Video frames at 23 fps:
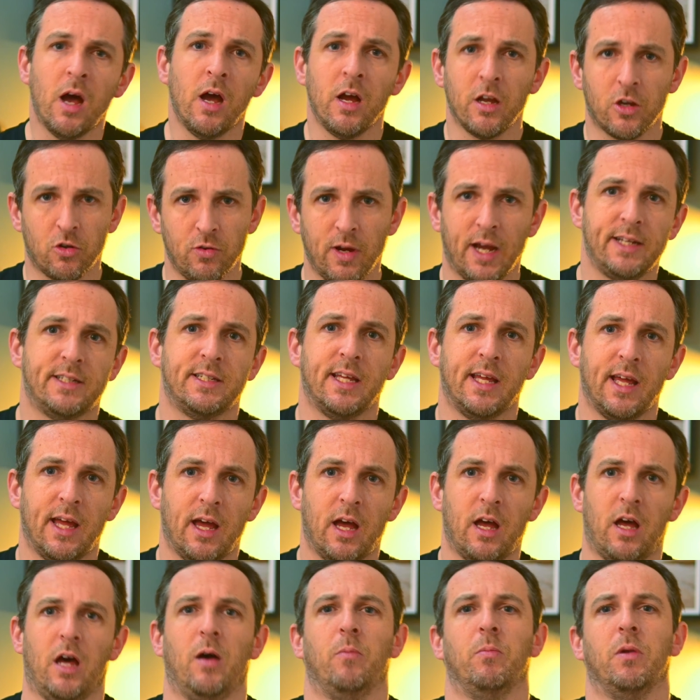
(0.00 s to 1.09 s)
create it,
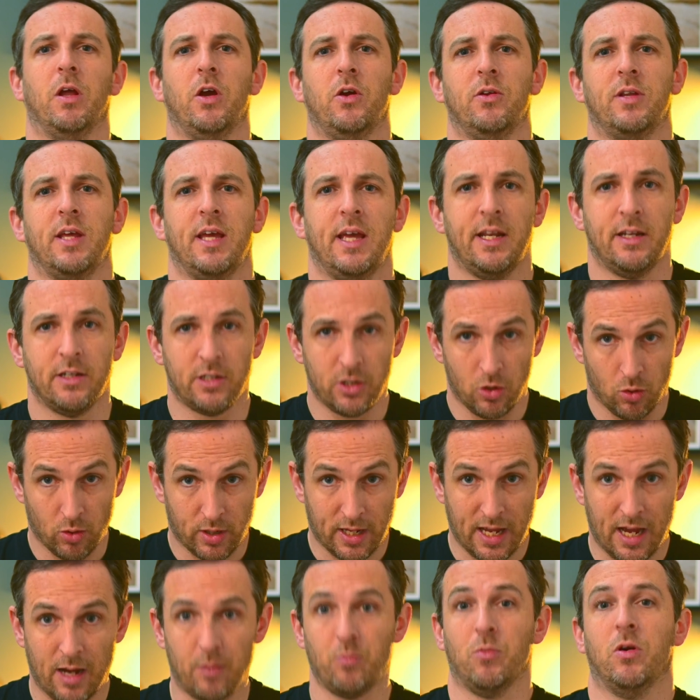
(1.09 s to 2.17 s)
upload it into your
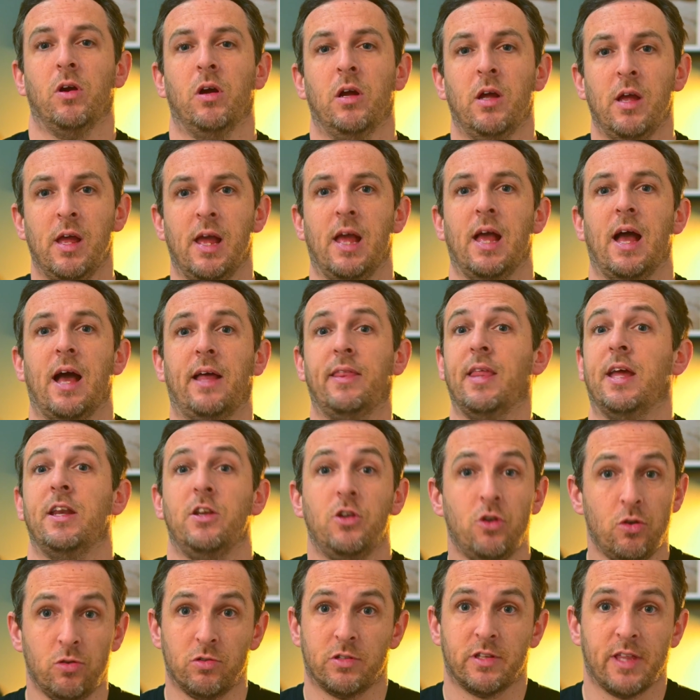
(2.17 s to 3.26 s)
camera, and then
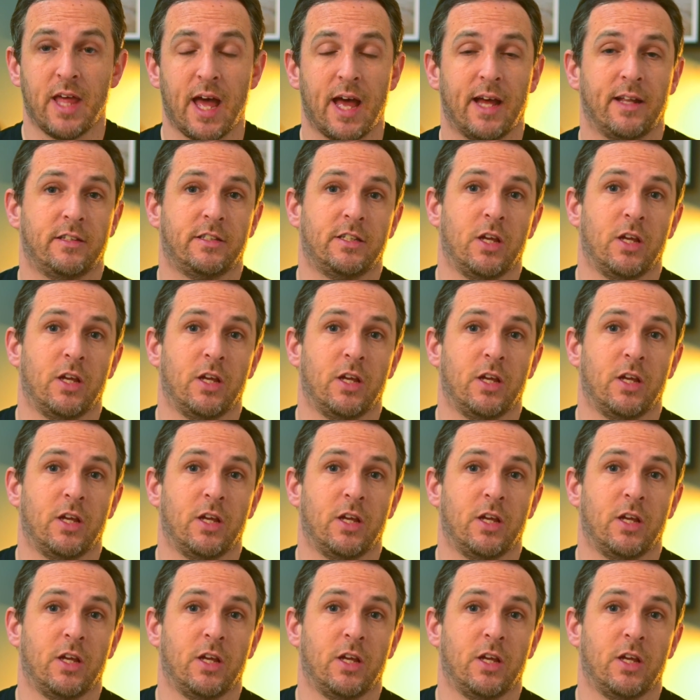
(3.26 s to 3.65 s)
use that.